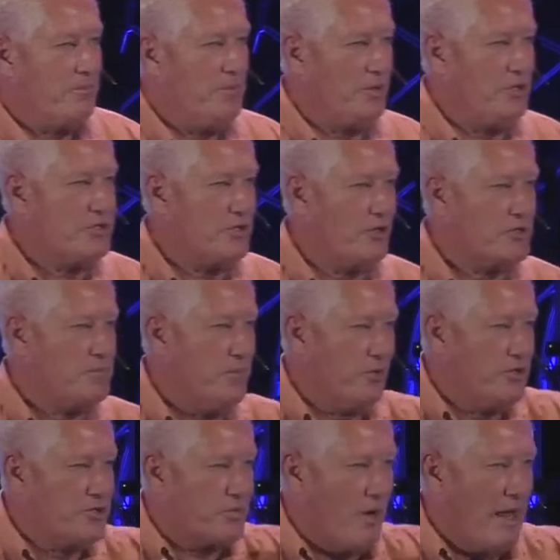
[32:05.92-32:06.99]
build a church,
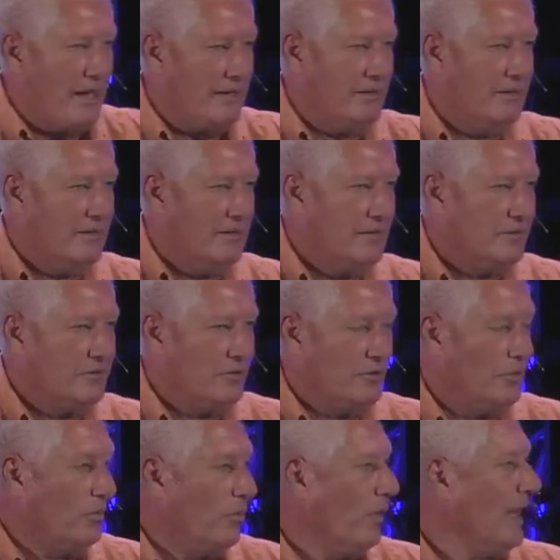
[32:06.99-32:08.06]
build a shrine
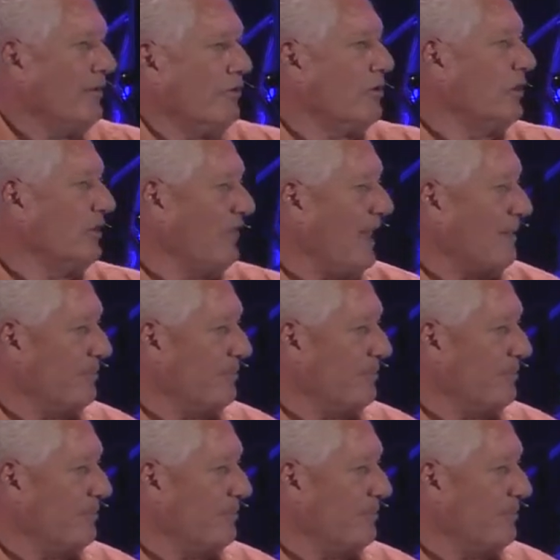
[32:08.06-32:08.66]
to whatever could have